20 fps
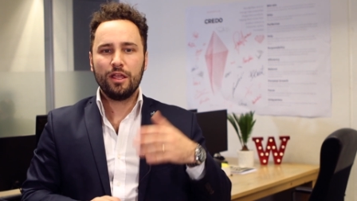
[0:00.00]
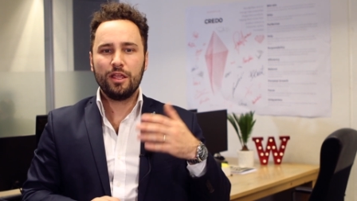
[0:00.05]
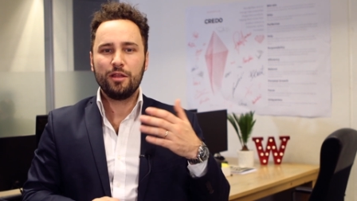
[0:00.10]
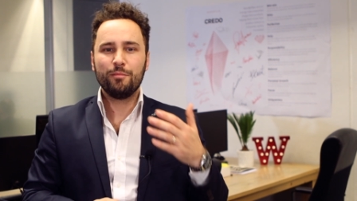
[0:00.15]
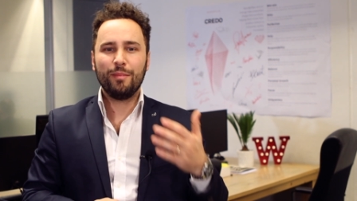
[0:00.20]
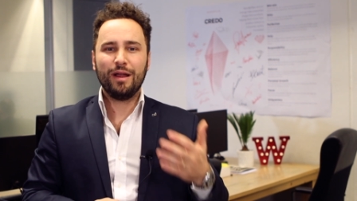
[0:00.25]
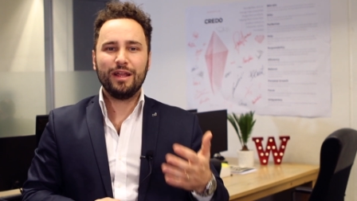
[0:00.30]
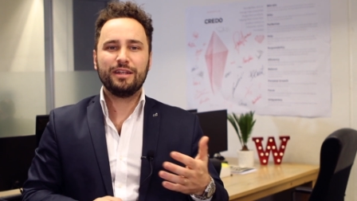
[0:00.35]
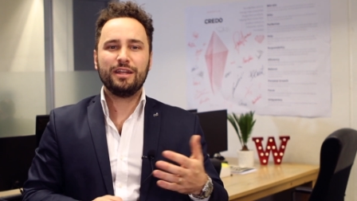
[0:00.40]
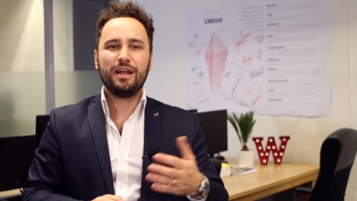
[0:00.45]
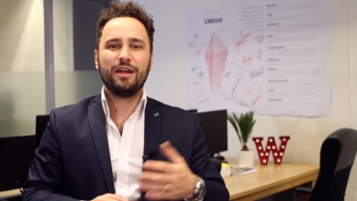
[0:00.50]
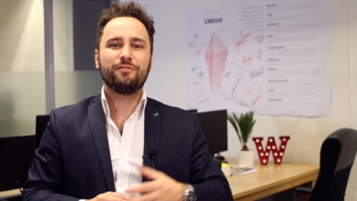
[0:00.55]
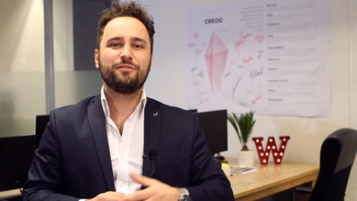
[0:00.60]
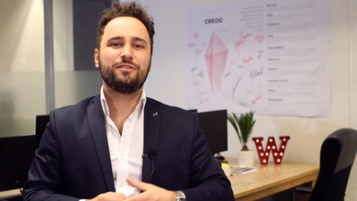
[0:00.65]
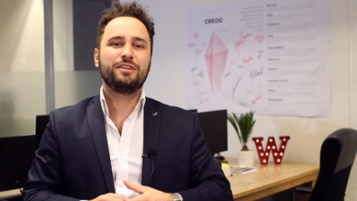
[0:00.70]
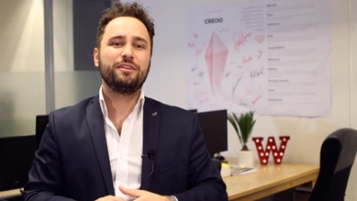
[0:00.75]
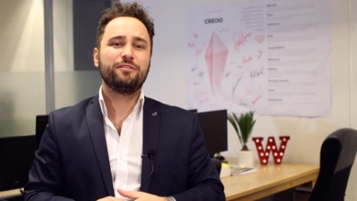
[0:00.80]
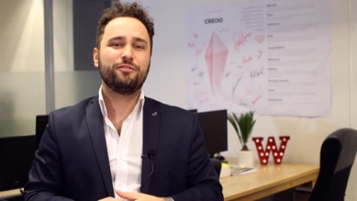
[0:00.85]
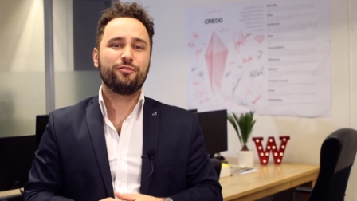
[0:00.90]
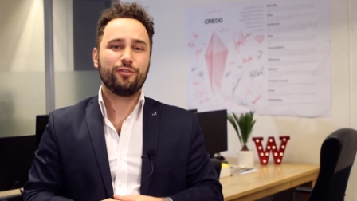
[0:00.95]
It might
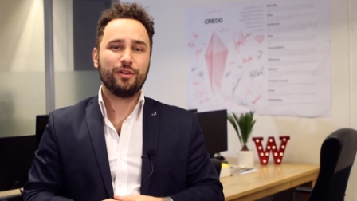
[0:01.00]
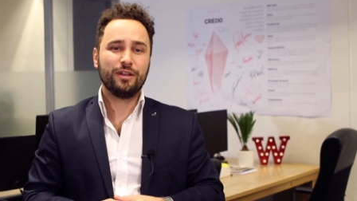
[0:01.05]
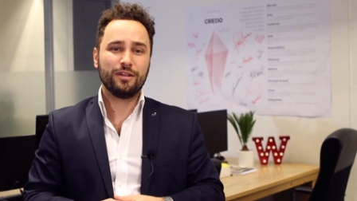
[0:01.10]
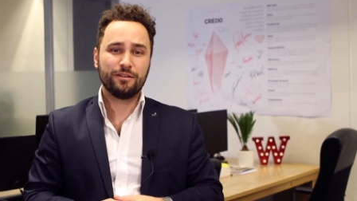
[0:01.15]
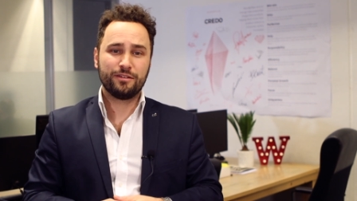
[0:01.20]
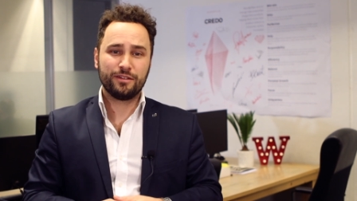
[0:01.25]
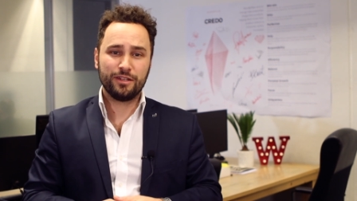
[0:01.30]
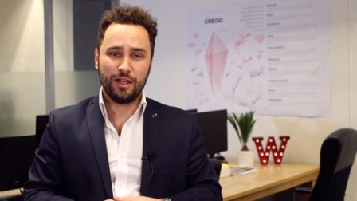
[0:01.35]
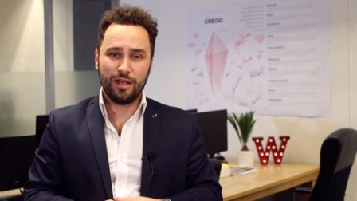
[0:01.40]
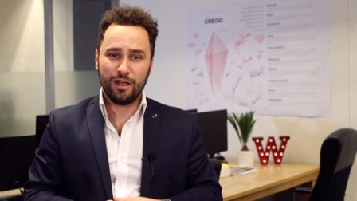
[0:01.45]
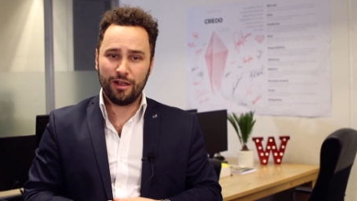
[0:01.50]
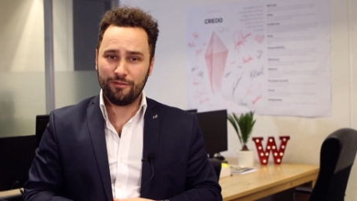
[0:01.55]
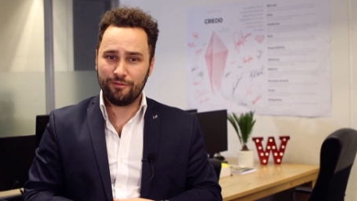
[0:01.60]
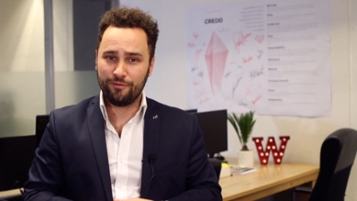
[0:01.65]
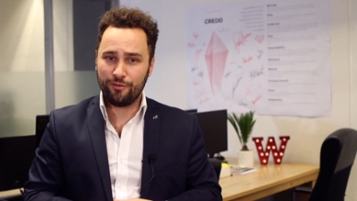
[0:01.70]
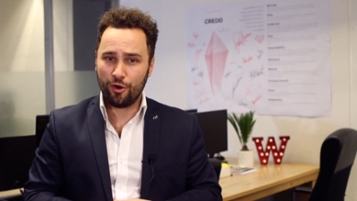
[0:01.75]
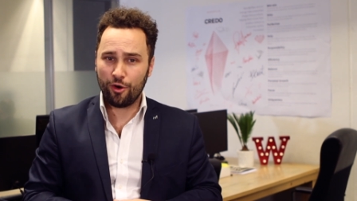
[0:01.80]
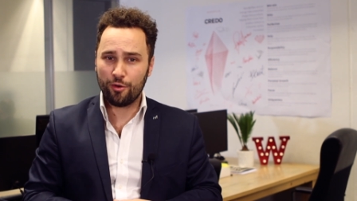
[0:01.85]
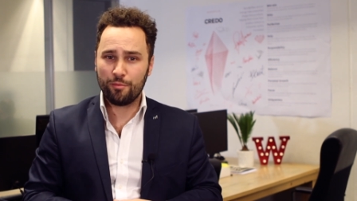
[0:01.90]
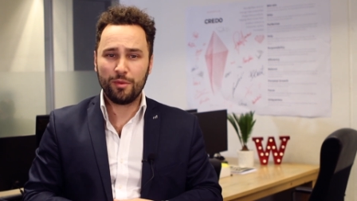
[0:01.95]
have different
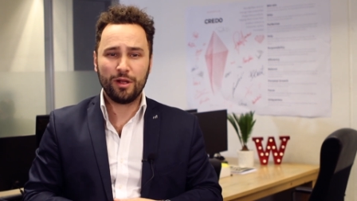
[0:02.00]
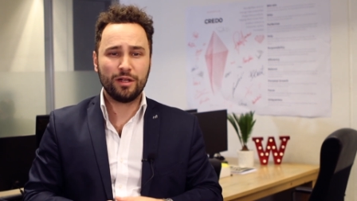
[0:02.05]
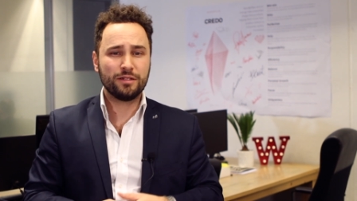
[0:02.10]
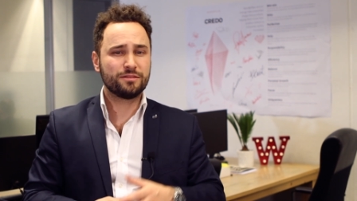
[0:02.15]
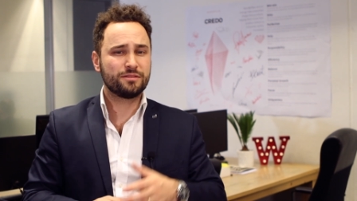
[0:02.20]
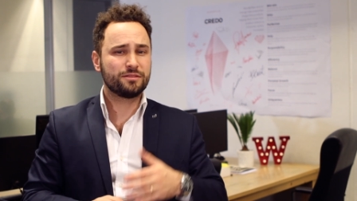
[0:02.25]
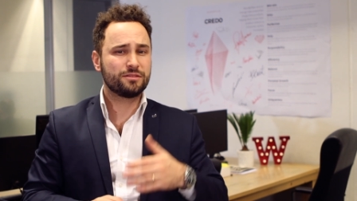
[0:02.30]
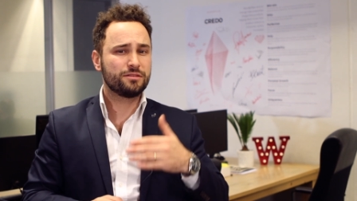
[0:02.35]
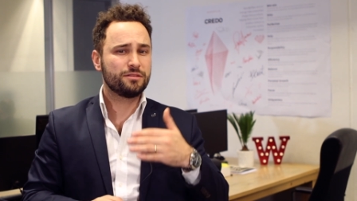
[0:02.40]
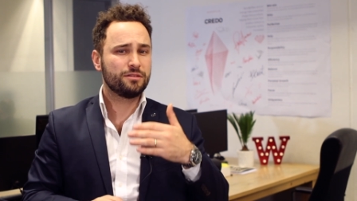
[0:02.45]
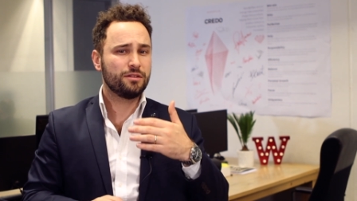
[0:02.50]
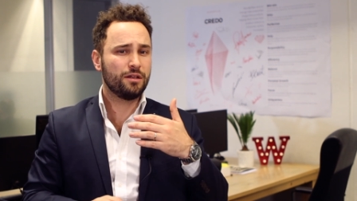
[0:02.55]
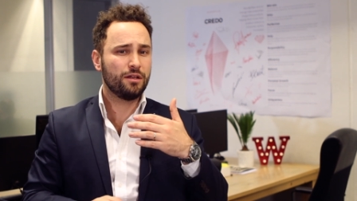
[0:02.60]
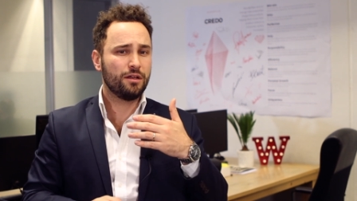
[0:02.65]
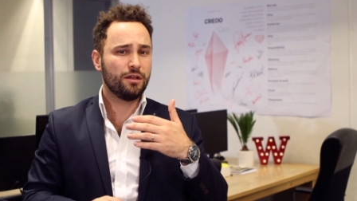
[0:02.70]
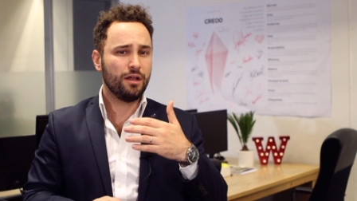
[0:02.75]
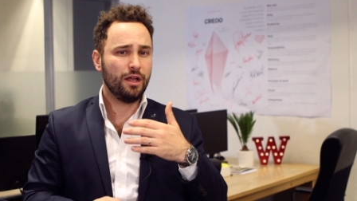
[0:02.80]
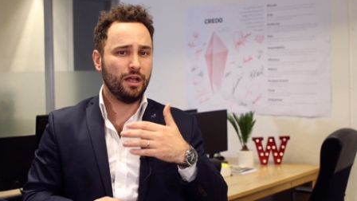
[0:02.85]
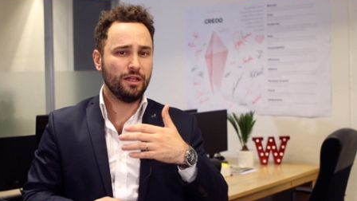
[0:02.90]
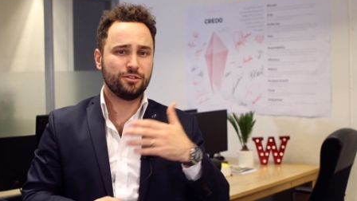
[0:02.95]
formats,
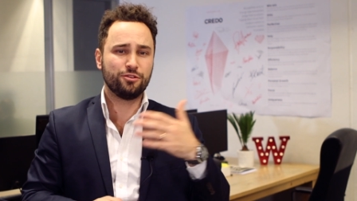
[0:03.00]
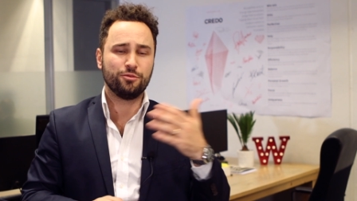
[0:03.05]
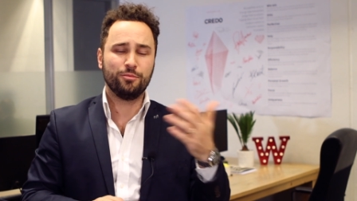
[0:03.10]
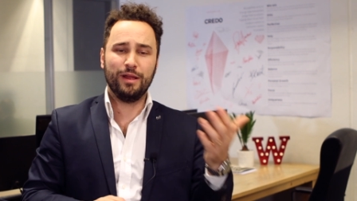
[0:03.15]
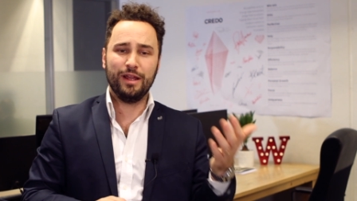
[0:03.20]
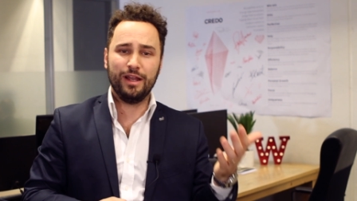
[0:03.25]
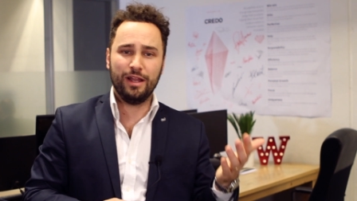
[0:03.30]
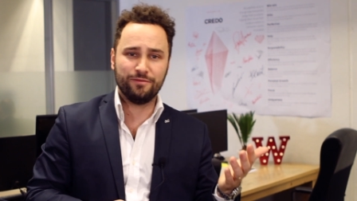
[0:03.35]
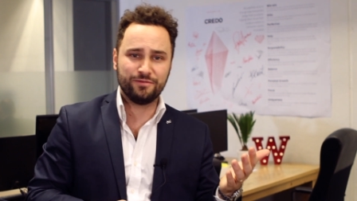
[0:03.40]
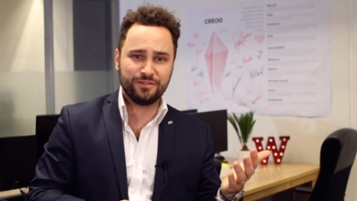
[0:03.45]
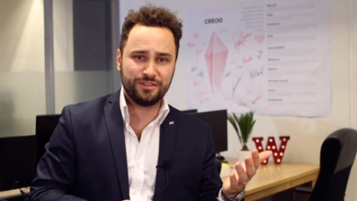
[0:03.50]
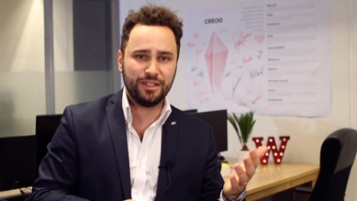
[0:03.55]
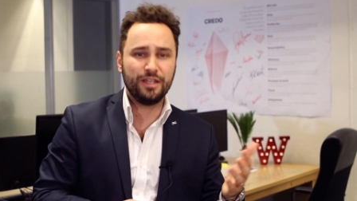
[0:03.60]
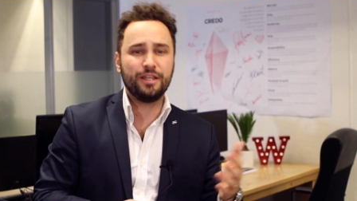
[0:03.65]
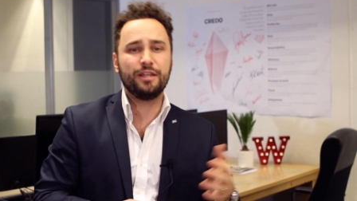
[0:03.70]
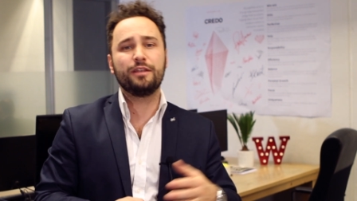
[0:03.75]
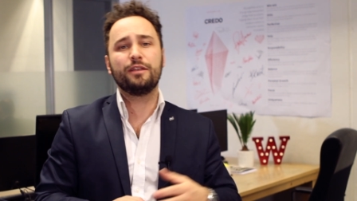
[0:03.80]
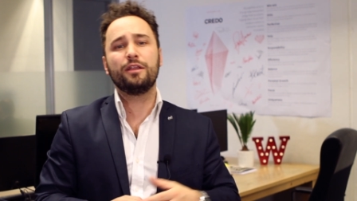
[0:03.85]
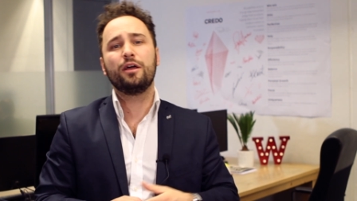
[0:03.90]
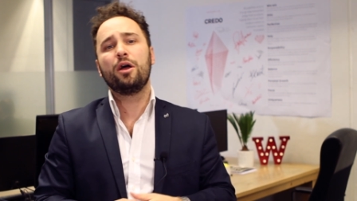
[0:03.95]
as you may have
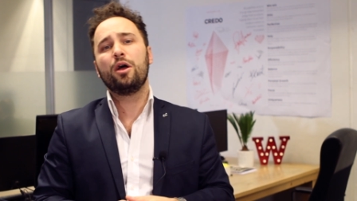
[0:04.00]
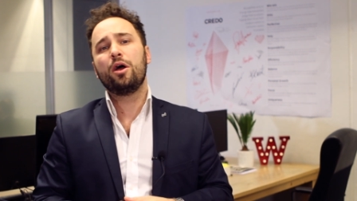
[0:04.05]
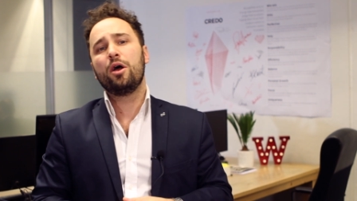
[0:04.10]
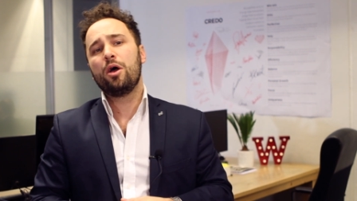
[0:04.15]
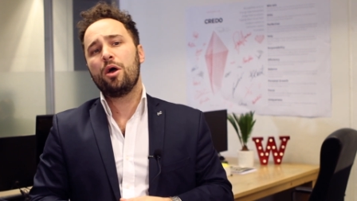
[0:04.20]
seen,